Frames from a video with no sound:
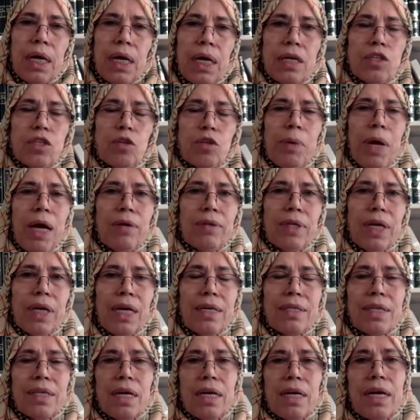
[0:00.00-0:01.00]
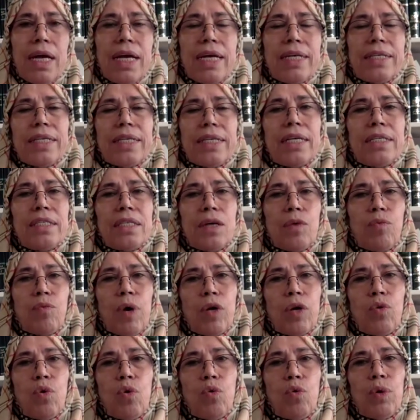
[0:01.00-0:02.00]
Allah subhanahu wa ta'ala says the
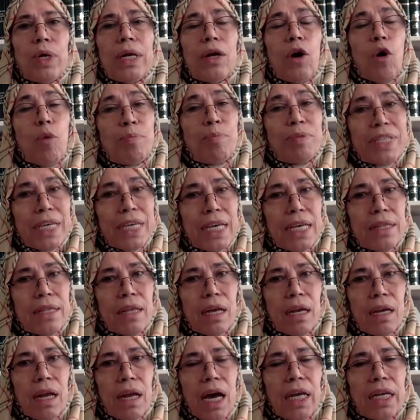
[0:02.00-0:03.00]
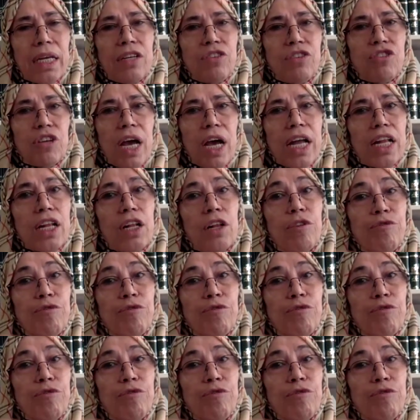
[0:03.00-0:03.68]
one who will obtain the knowledge and